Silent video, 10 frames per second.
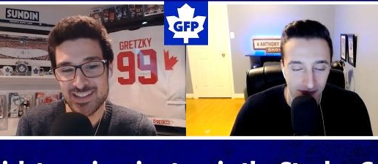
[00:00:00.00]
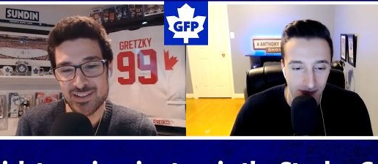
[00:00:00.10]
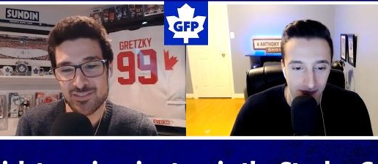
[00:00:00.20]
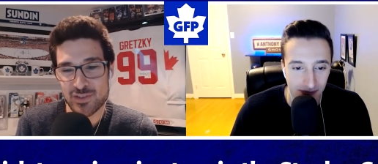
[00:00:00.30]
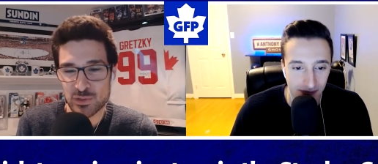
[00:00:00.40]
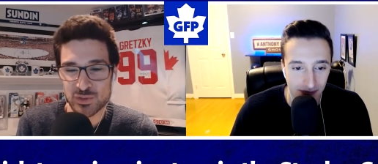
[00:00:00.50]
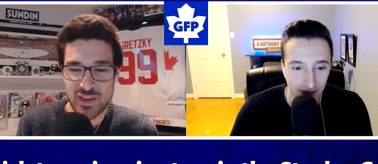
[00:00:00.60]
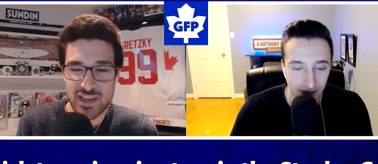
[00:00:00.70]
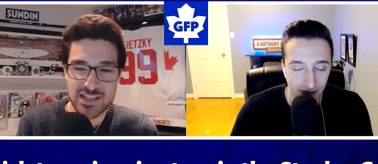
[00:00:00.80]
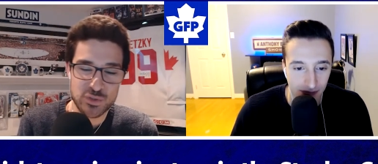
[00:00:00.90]
Speaker 1: For those
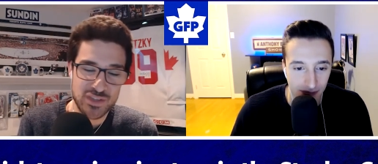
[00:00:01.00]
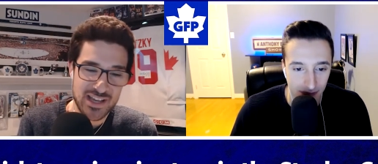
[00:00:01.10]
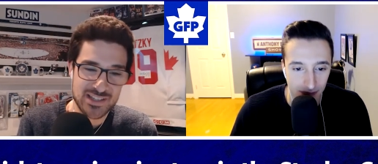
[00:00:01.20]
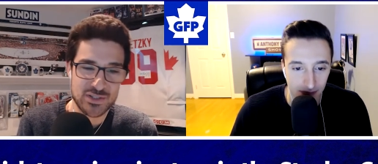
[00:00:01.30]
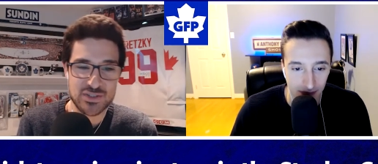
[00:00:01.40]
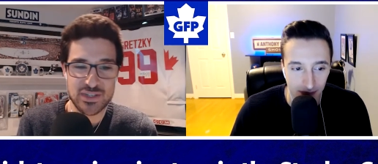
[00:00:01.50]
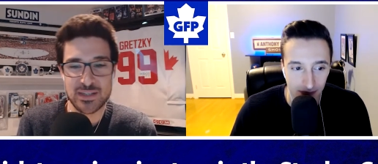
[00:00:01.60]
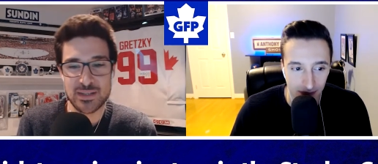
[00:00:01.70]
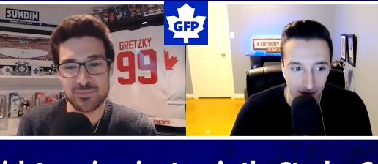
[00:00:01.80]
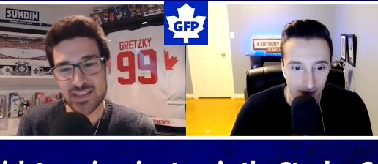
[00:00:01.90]
fans who have lost their
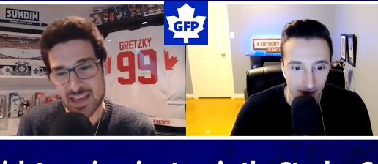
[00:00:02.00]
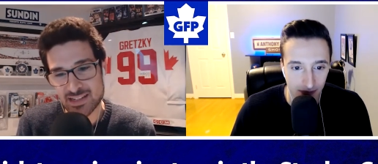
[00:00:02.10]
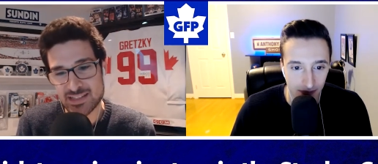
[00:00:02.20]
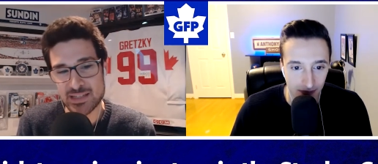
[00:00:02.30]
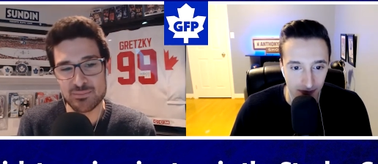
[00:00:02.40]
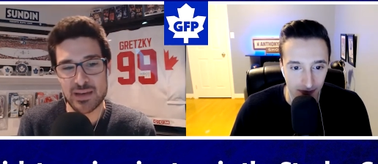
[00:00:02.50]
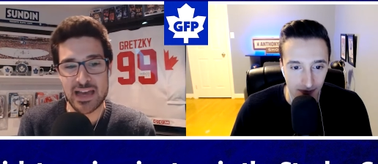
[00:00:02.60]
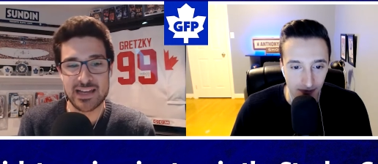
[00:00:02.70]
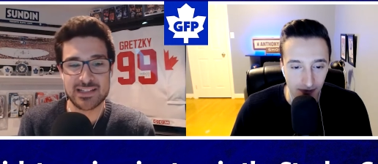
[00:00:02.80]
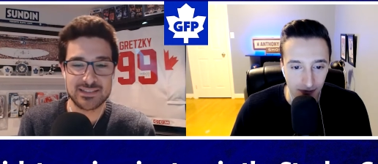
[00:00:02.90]
team, get a team
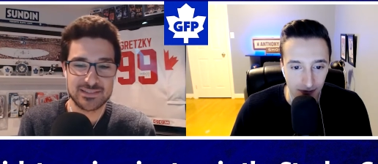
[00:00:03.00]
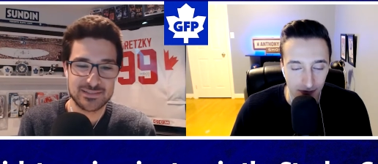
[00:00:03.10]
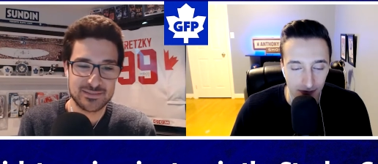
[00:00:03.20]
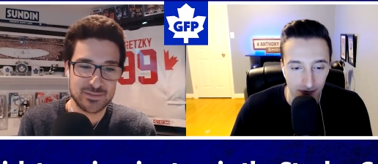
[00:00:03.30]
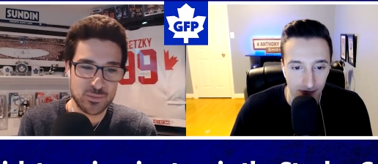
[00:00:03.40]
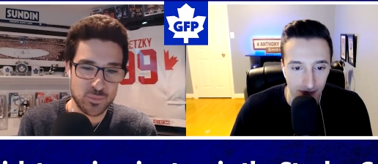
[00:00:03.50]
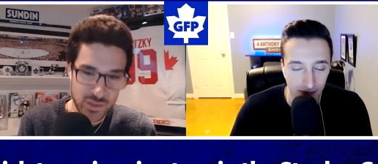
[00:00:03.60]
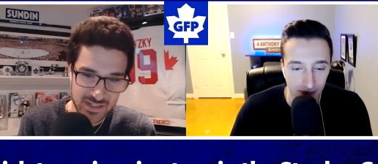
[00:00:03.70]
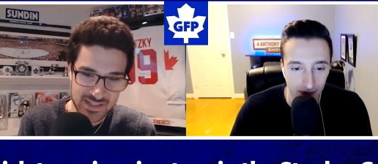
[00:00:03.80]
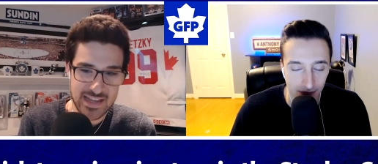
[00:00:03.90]
back, win
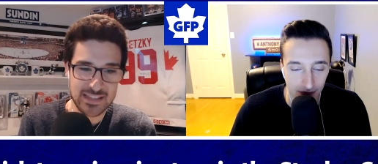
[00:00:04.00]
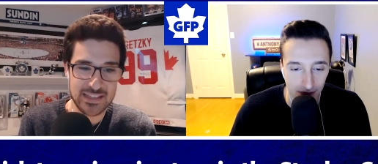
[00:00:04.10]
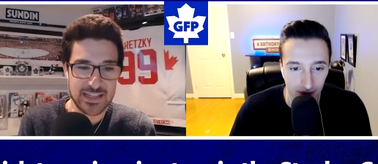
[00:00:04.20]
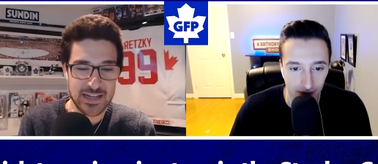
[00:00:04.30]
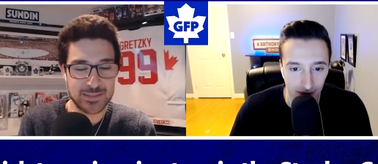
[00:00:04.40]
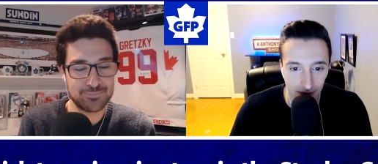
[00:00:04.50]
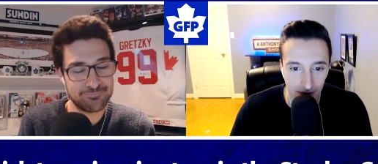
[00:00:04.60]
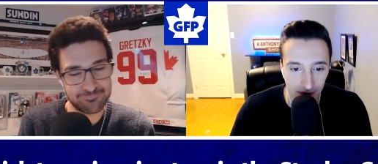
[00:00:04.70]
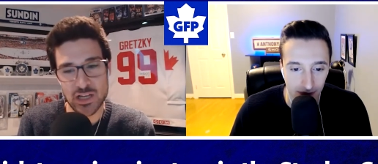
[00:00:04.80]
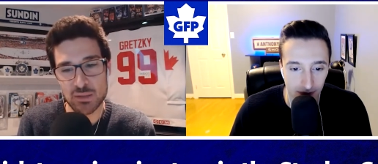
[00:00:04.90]
a Stanley Cup,
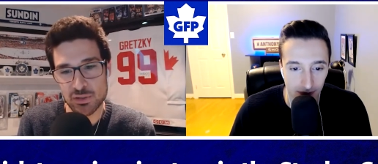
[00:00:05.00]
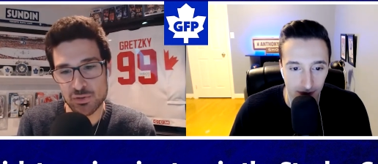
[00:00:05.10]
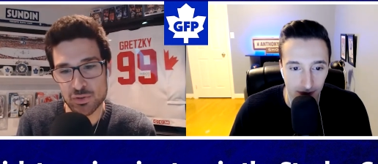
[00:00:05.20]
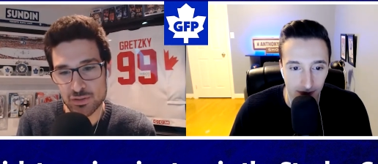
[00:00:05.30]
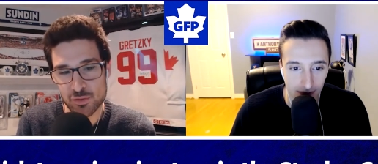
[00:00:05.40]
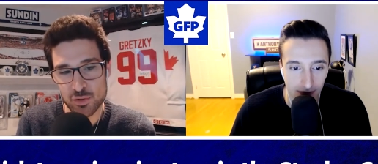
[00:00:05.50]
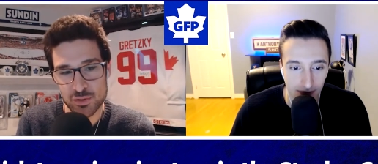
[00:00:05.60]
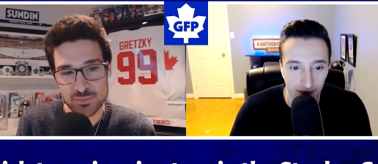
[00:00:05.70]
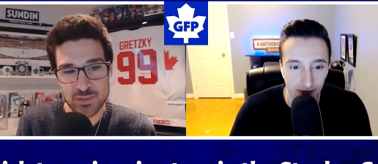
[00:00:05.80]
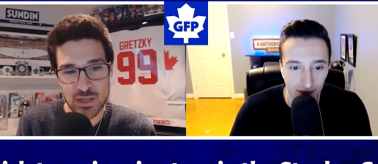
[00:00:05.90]
I'll be rooting for
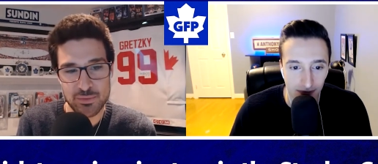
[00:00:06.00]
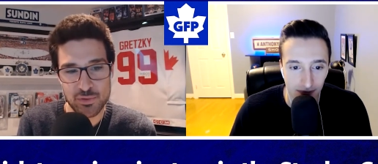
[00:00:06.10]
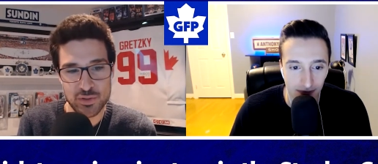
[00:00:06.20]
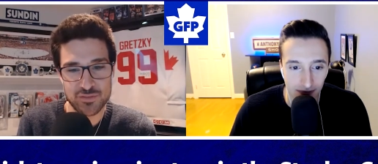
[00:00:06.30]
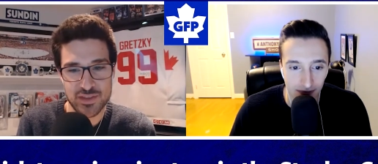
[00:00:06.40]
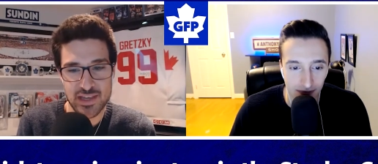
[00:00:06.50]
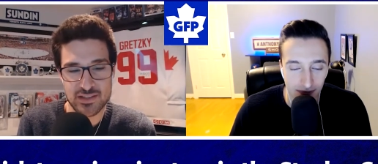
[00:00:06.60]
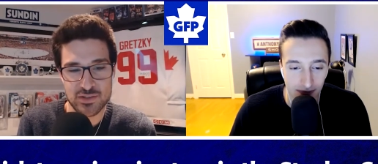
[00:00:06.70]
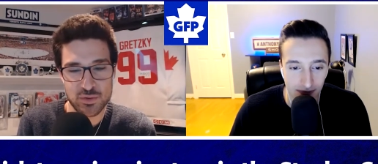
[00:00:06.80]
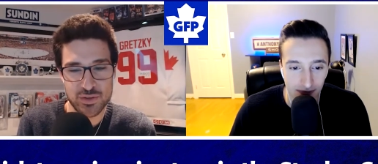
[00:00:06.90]
them.
Speaker 2: I'll be
Speaker 1: rooting for that
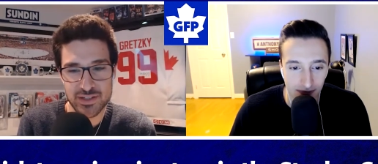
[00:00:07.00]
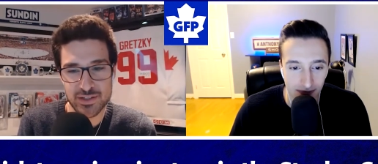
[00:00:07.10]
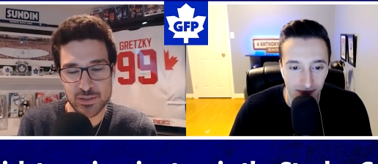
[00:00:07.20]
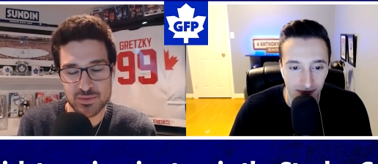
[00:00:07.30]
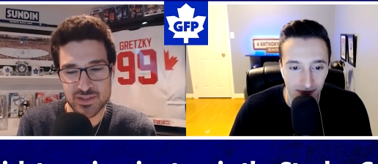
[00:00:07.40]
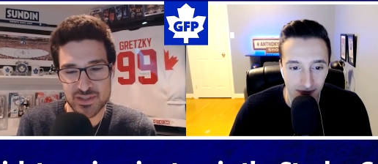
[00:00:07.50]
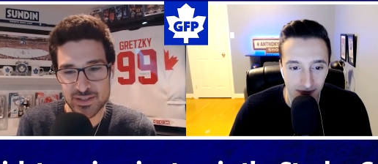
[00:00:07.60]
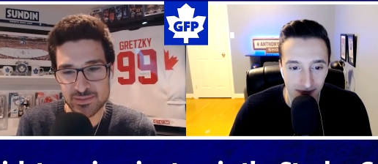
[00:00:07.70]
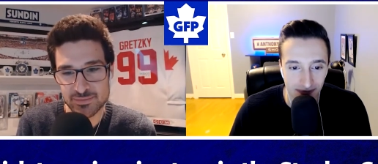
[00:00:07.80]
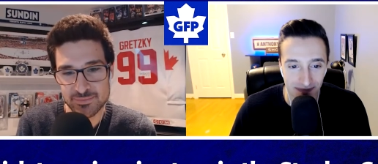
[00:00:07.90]
story one hundred percent.
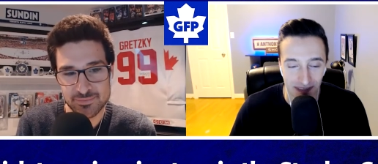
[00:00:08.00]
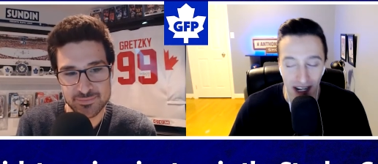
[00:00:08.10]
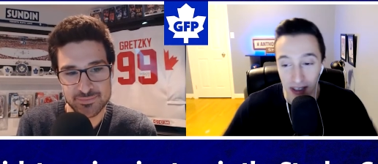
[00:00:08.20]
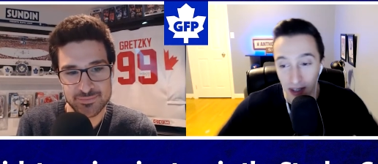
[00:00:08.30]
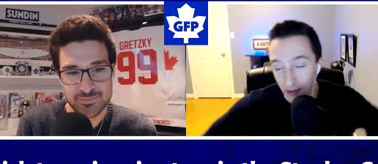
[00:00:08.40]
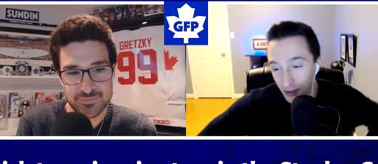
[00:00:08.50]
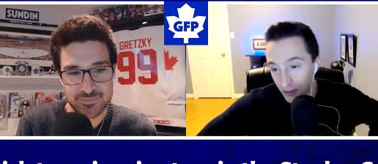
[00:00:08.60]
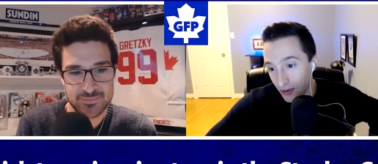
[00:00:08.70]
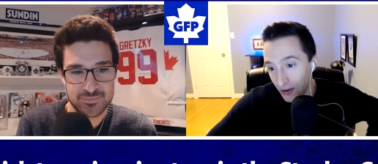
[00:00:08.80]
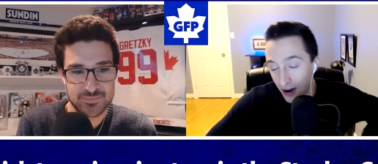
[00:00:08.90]
Speaker 2: I love it,
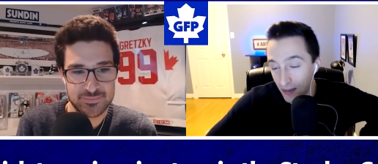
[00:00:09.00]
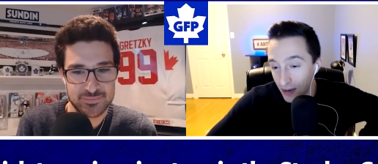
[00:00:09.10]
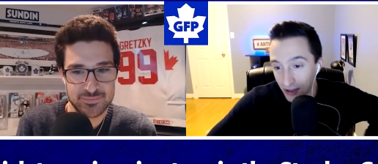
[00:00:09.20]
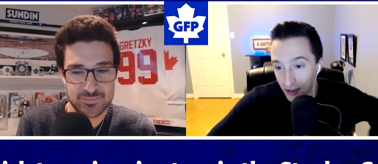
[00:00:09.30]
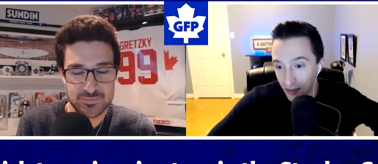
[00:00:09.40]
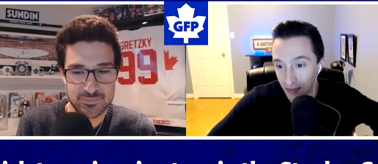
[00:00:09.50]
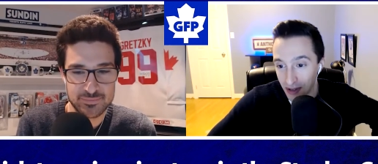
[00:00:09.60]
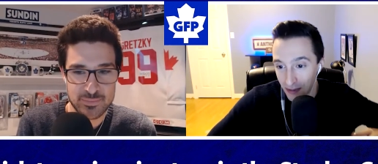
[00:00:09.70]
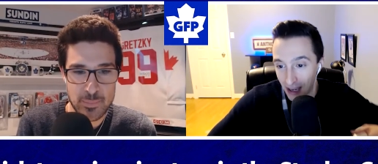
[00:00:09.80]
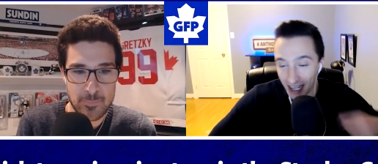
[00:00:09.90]
Lepore. I'm also a
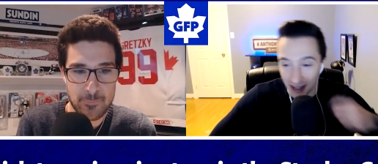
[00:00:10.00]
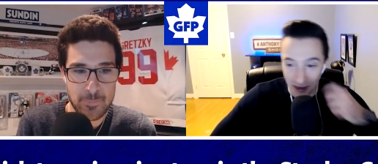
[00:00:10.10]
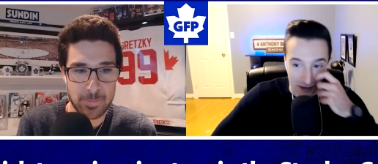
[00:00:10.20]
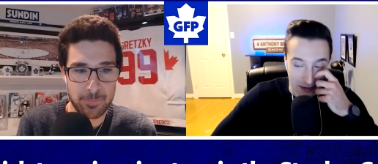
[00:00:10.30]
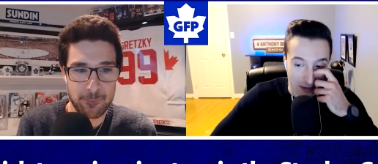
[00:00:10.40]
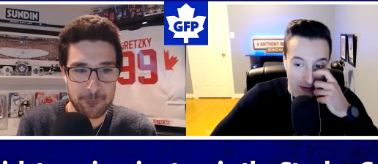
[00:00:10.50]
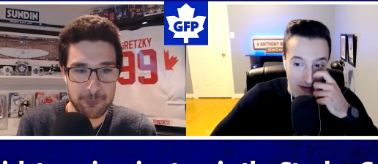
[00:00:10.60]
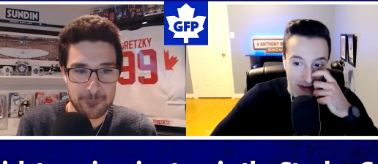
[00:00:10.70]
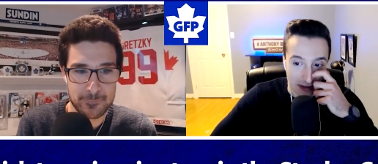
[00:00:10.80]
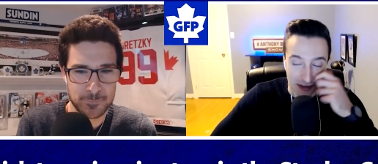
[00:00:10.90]
big fan of those North
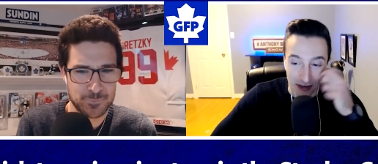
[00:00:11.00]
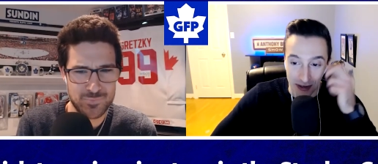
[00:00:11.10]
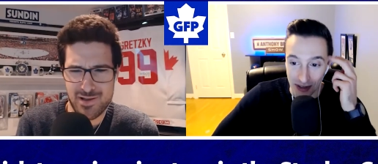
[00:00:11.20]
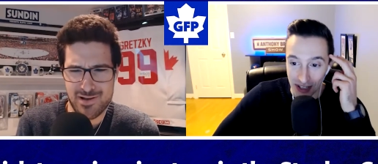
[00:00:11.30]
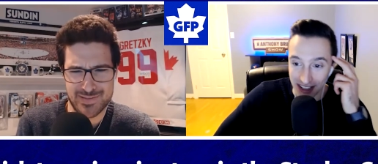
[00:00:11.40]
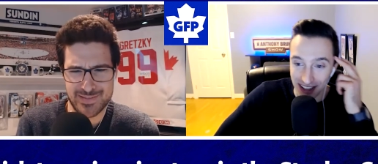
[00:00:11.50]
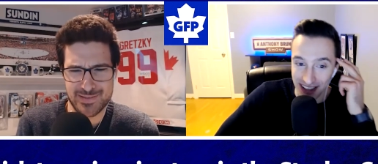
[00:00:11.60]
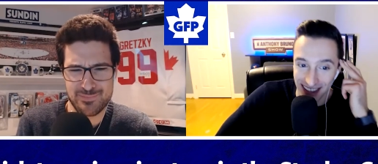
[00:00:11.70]
Star jerseys. Oh, it's